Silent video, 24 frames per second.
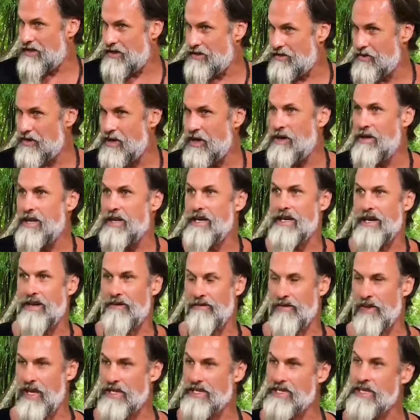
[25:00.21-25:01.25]
do yoga to get
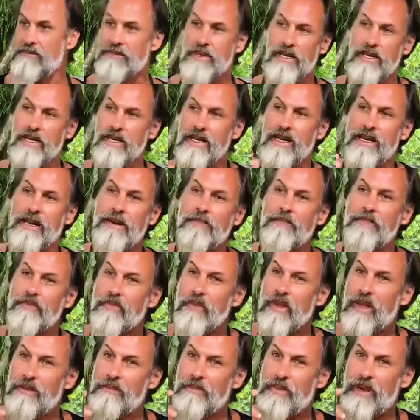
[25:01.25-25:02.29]
flexibility,
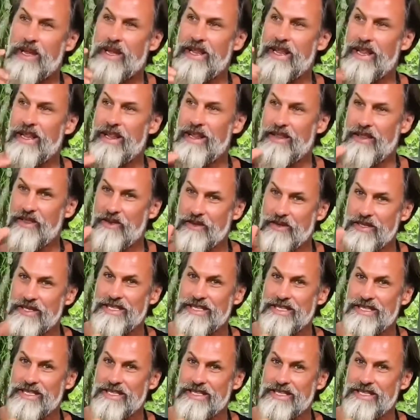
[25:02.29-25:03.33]
but
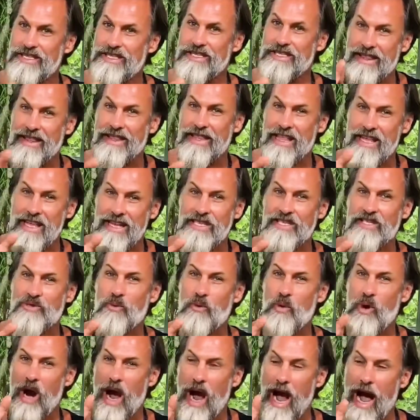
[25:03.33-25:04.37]
there's things
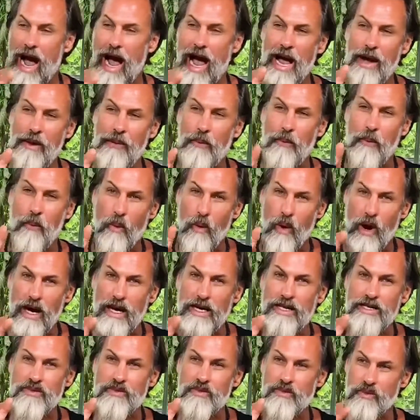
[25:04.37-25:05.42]
where I
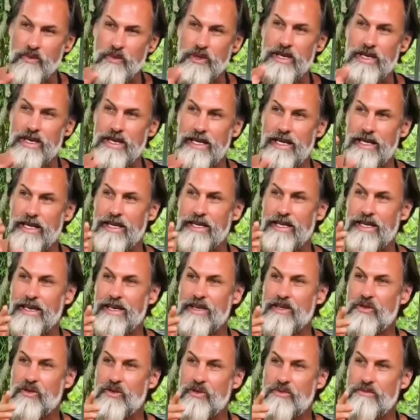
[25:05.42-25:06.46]
was really
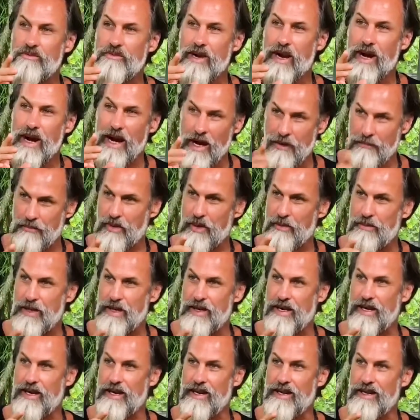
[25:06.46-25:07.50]

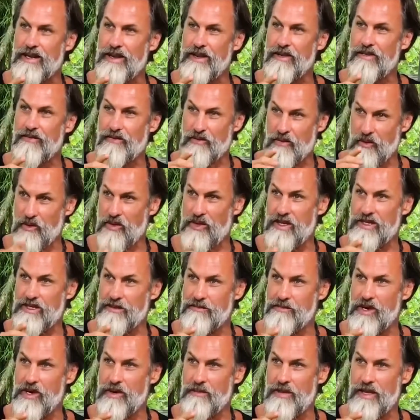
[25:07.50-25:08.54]
unprepared for this
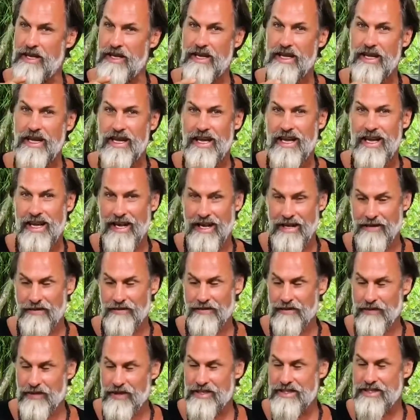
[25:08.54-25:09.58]
moment.
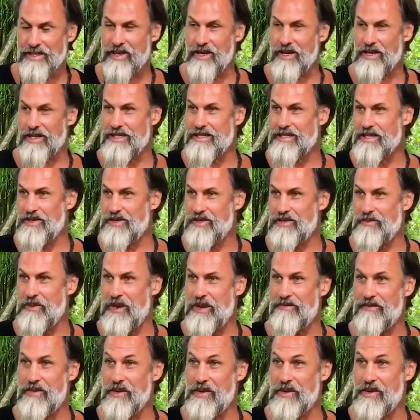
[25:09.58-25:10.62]
And what it's called is a
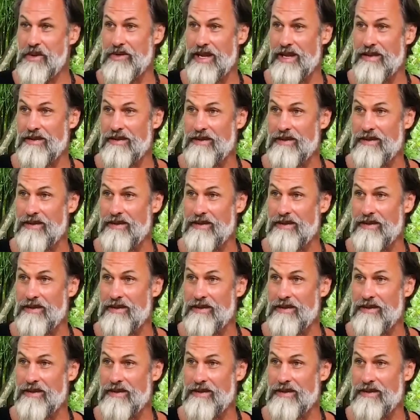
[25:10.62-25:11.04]
2-wave hold down.